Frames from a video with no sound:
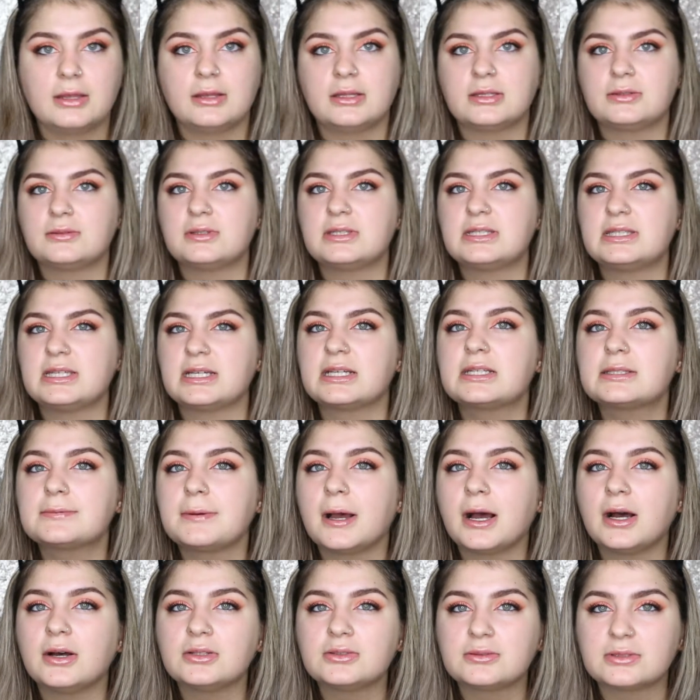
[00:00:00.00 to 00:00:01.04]
This was
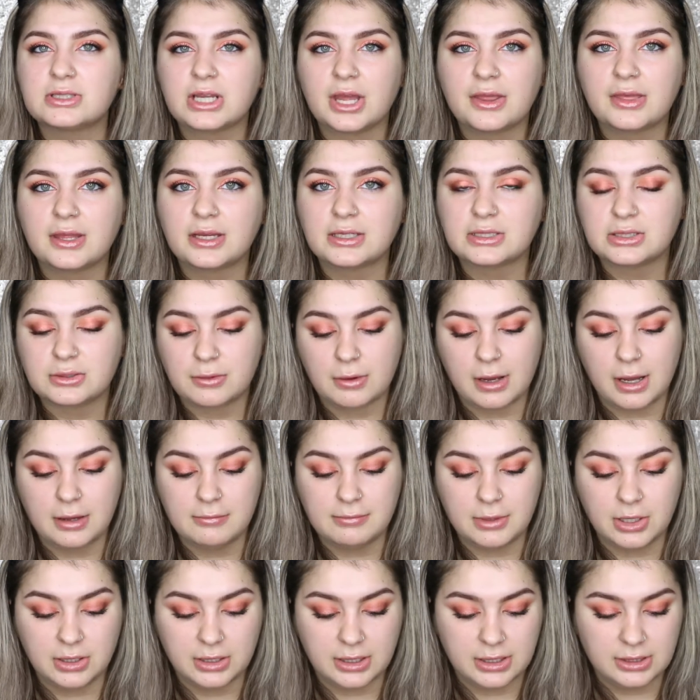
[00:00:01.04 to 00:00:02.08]
£6, which I think is quite a
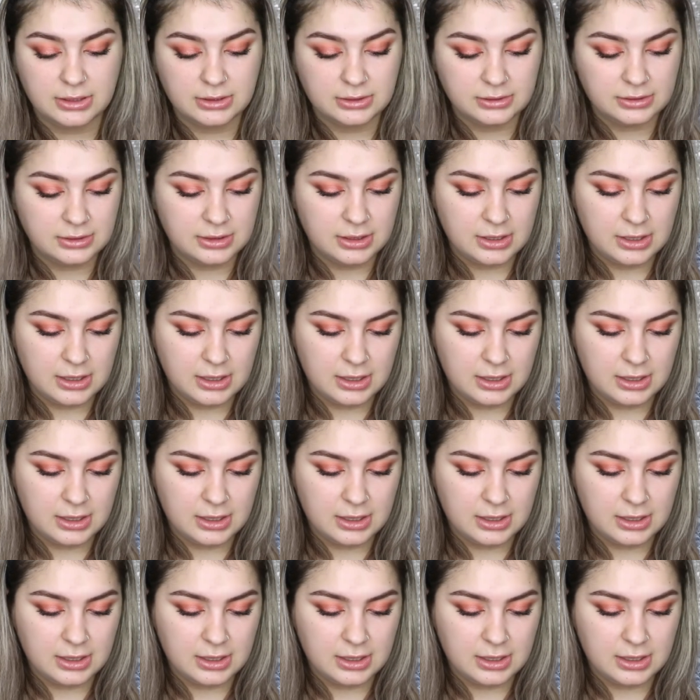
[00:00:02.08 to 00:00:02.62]
bargain,